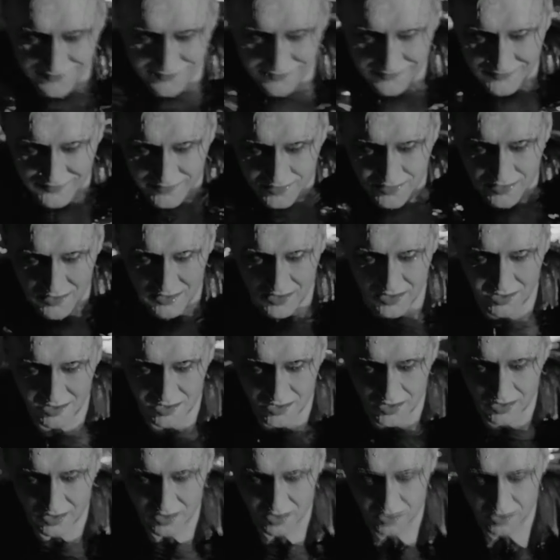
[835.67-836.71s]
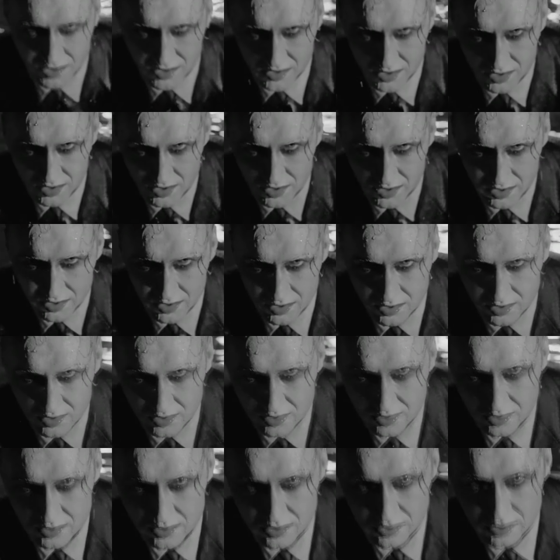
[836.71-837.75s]
I showed this back in
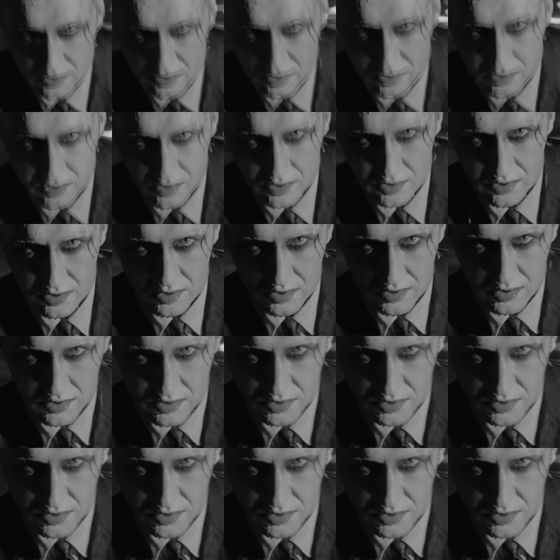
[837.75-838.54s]
2022,